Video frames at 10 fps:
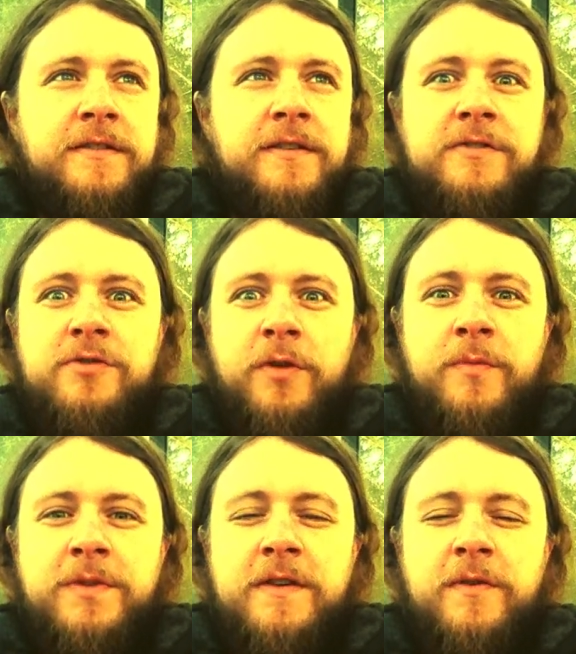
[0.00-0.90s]
enjoy
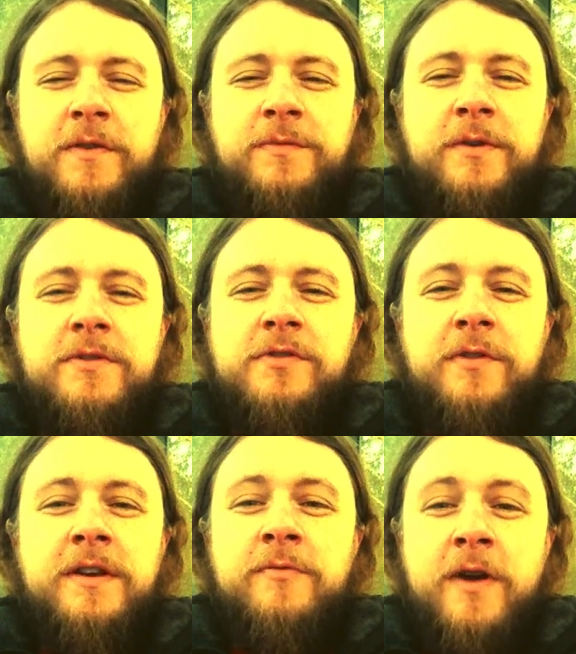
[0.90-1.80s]
what they've always been
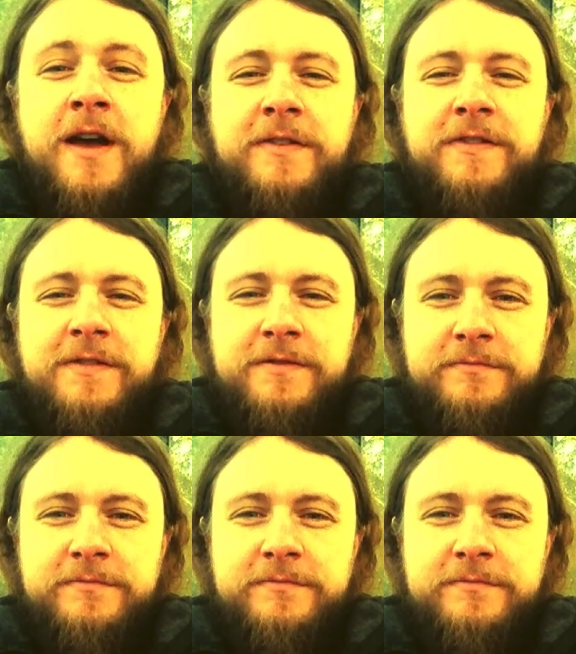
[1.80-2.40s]
enjoying and rest.